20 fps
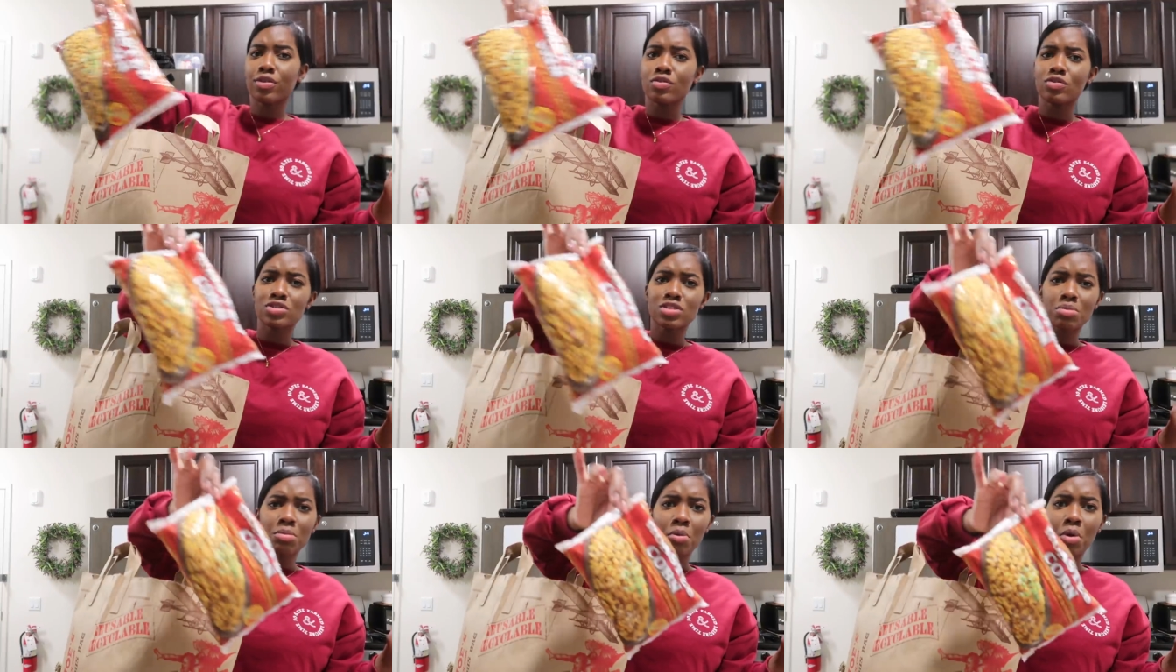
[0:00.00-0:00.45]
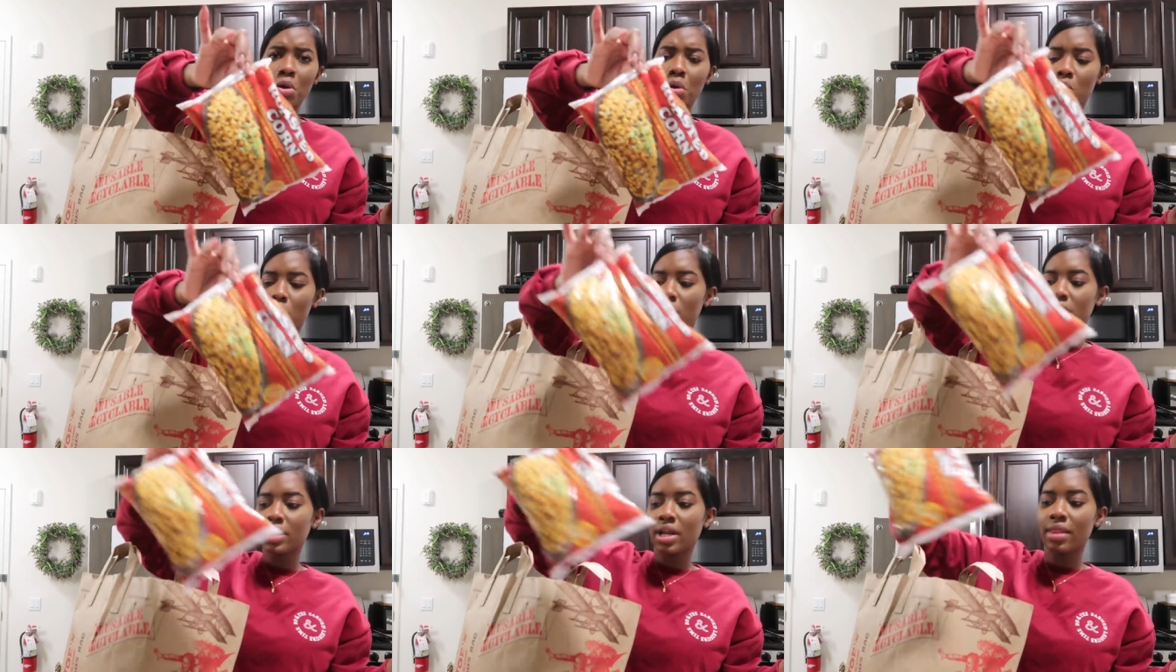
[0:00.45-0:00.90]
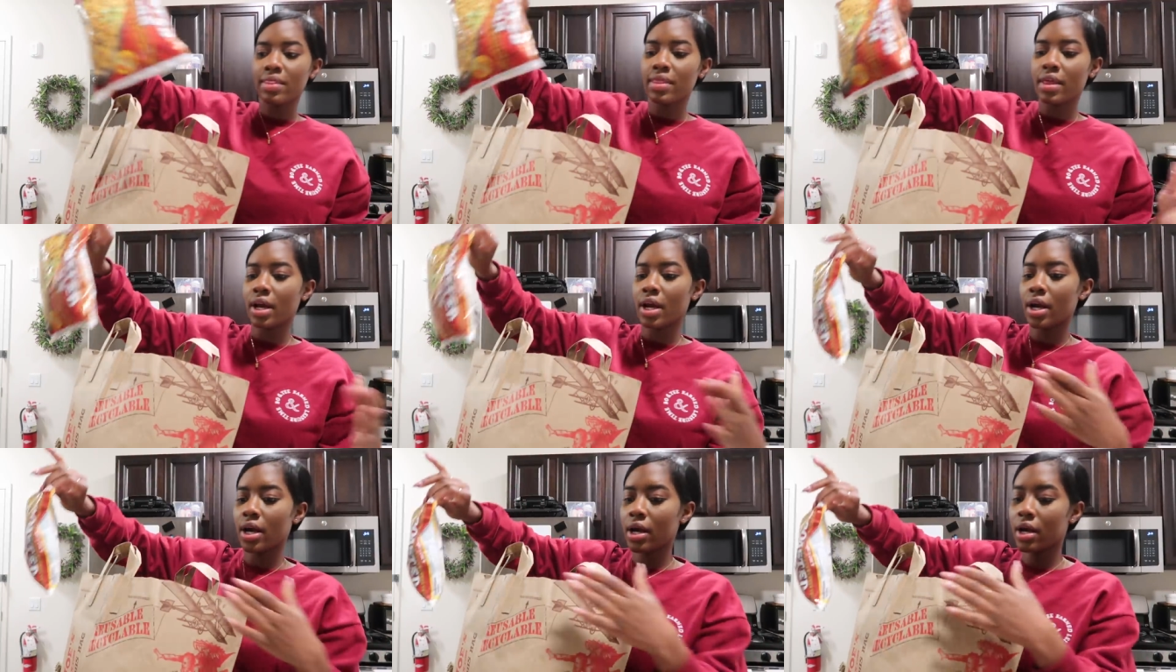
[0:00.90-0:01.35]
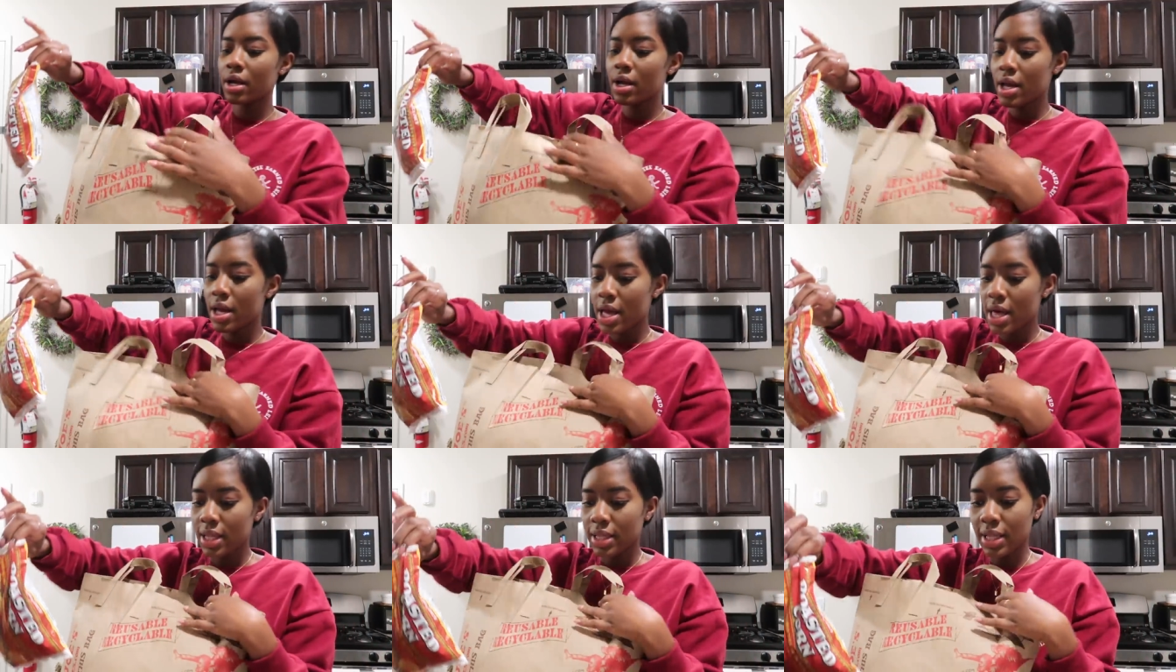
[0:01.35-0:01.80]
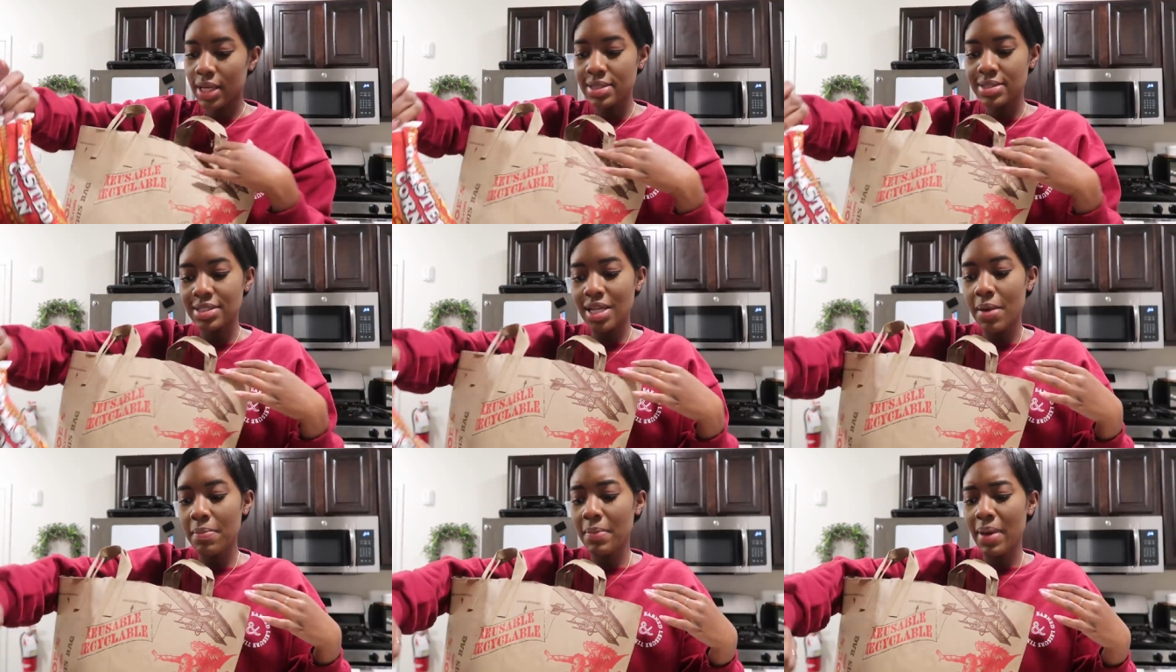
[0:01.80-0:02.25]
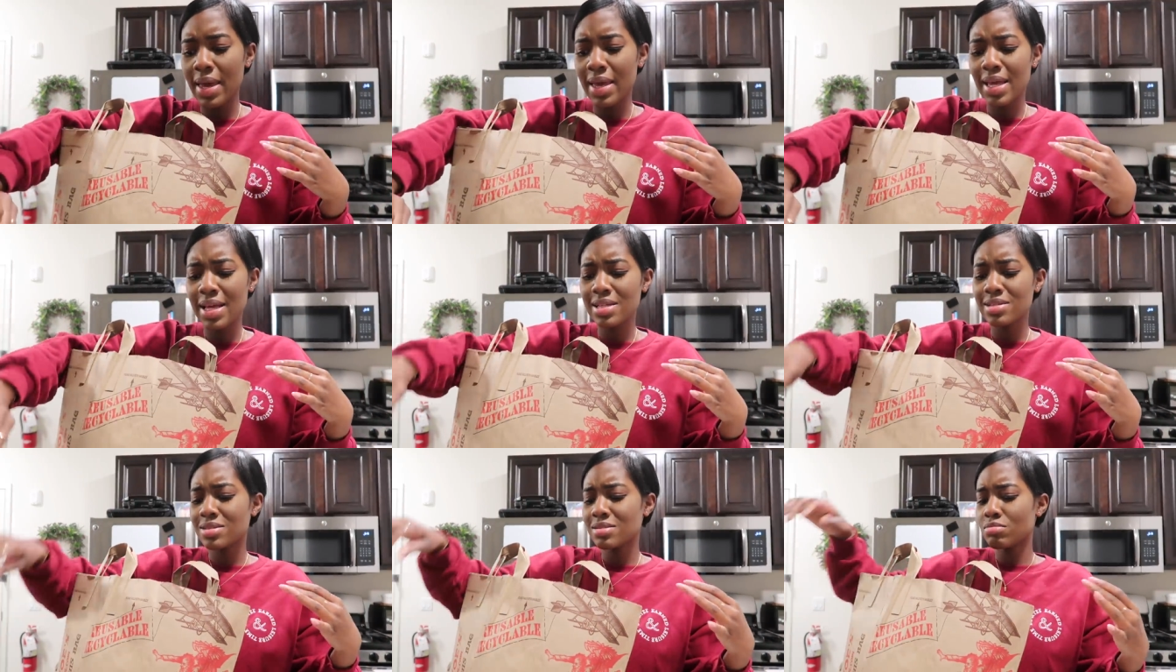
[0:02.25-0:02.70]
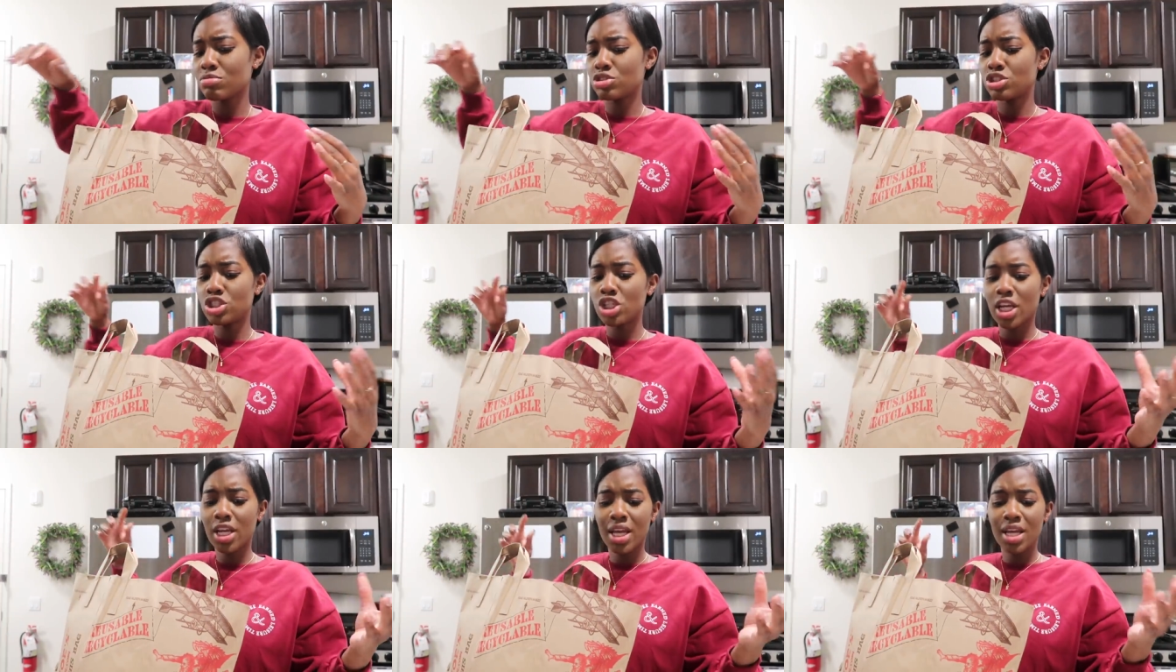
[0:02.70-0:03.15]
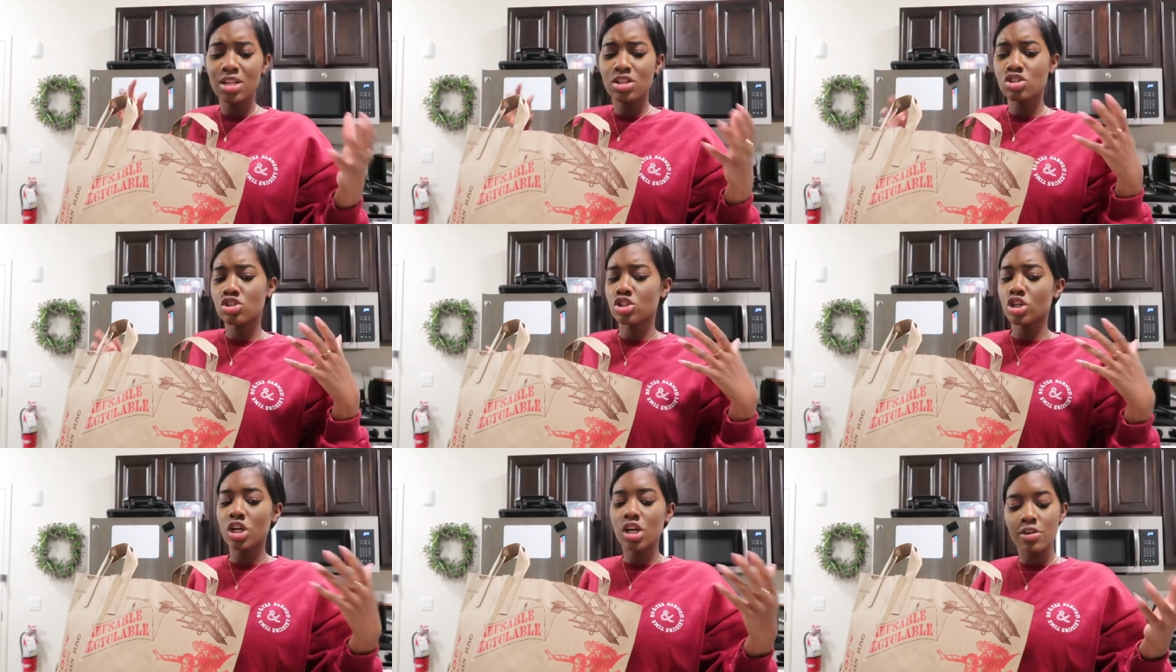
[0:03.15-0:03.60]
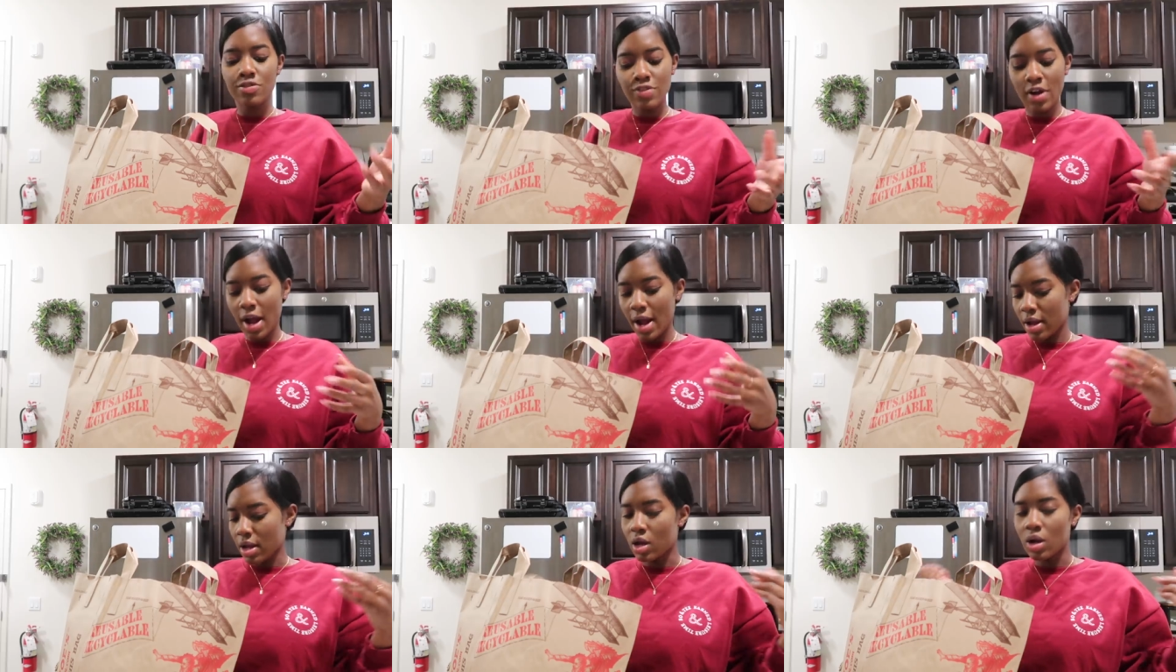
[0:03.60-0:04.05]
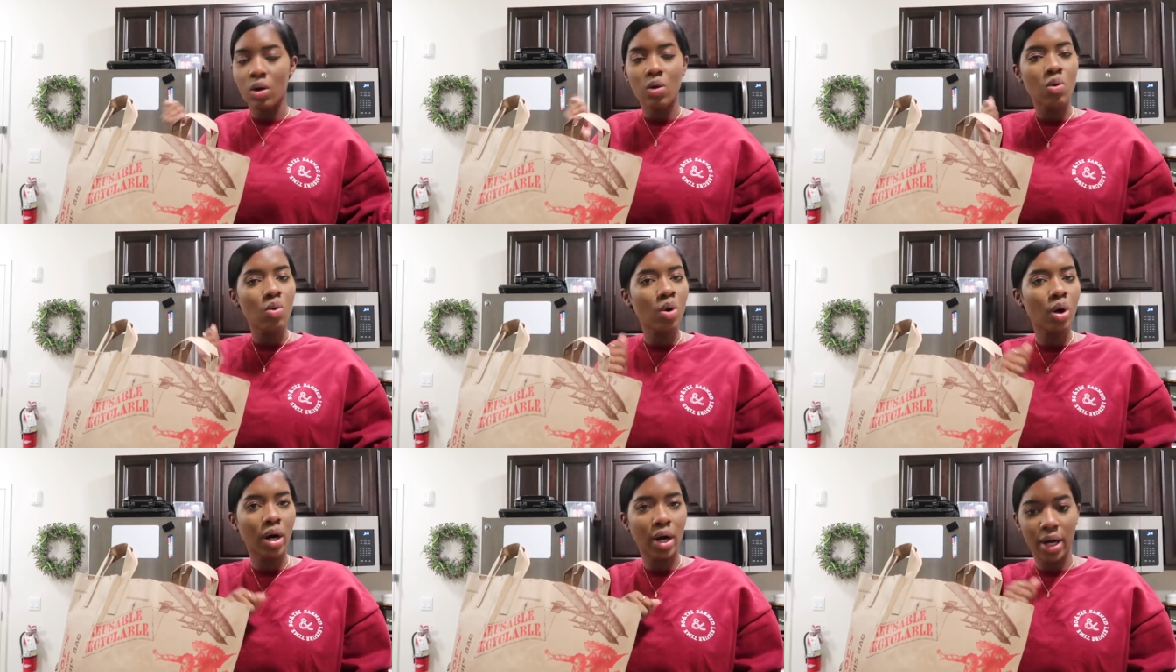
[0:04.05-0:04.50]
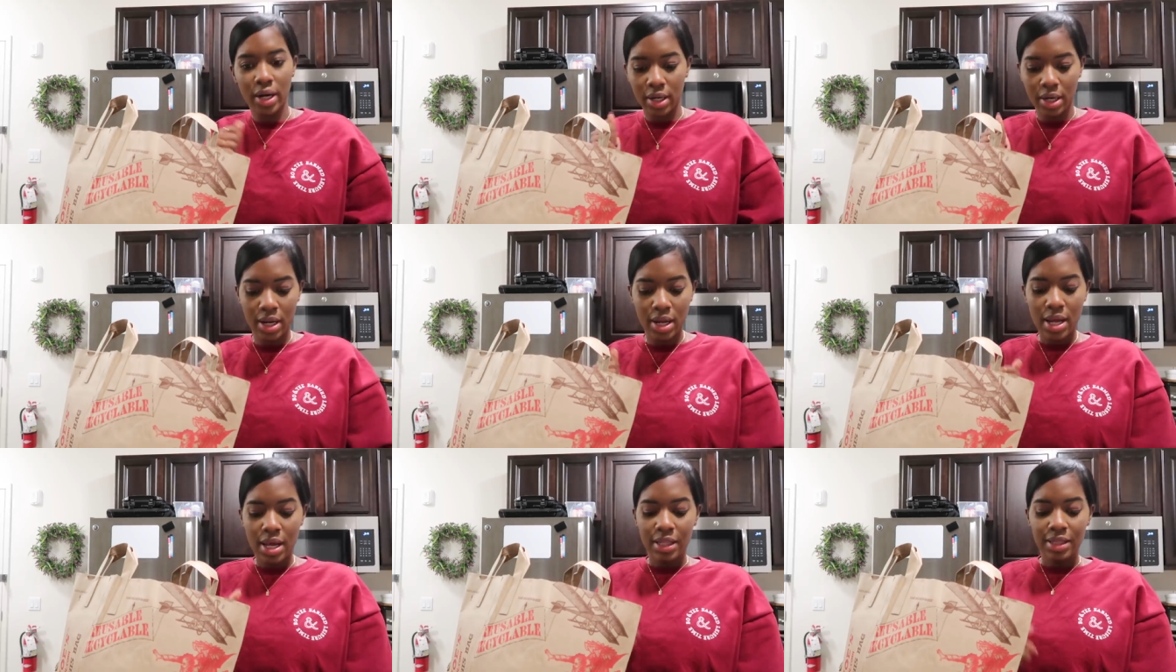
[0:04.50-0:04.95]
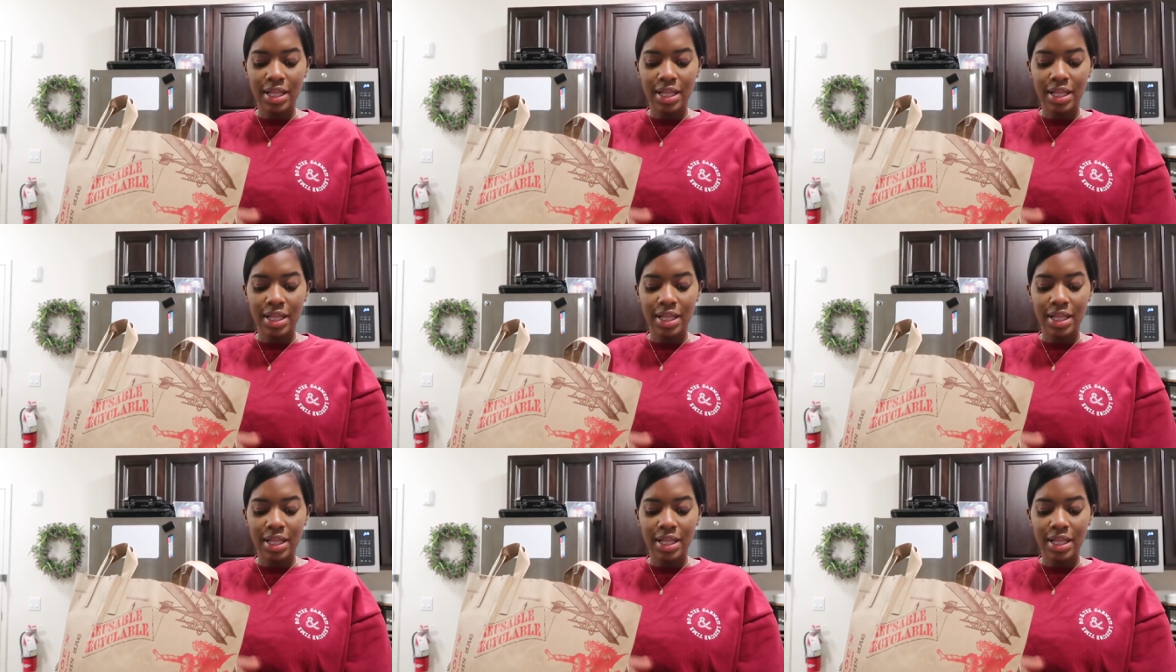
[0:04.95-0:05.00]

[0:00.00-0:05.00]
throw some corn in there. Let's say I'm making some chicken stir fry, corn.